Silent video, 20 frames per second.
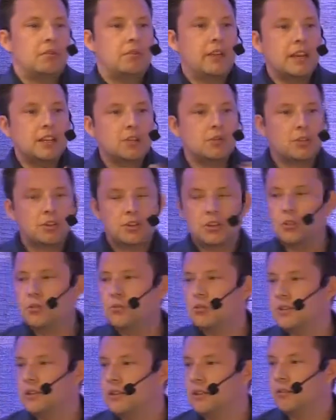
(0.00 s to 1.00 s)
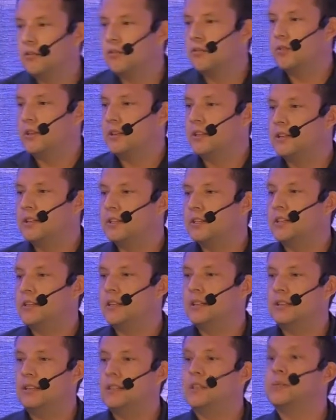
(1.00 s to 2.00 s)
That's what true
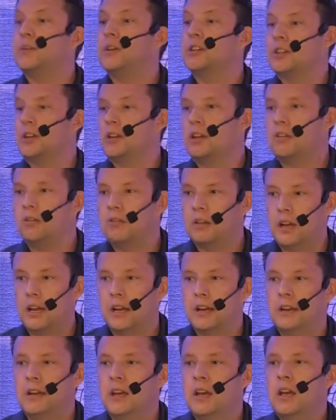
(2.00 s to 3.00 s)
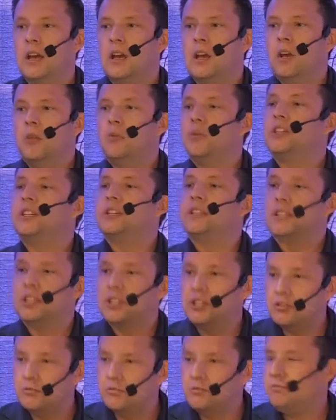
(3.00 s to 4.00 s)
authenticity is, especially online, which
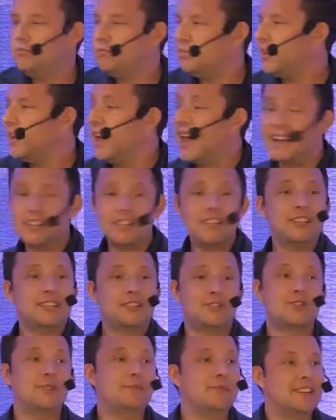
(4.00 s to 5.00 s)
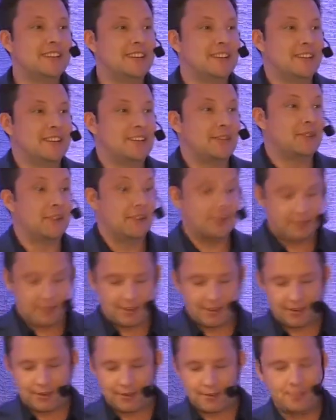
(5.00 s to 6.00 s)
is actually extremely difficult
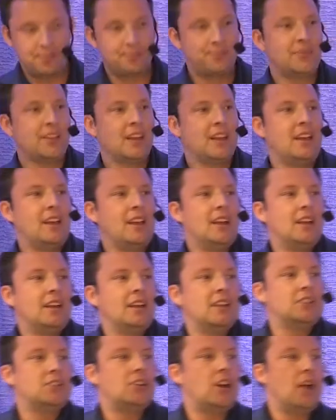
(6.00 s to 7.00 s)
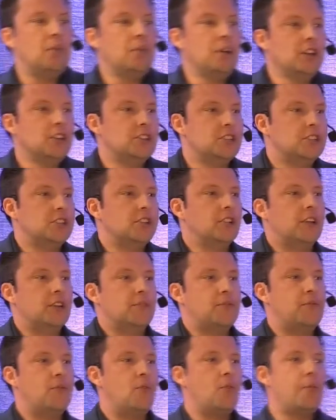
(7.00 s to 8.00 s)
to do. So I want to just look
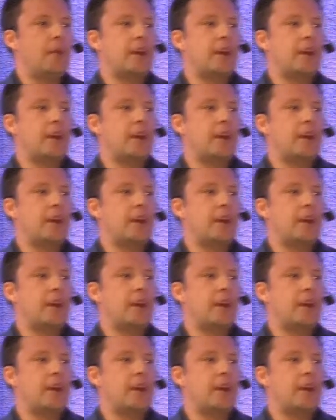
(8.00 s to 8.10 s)
at 4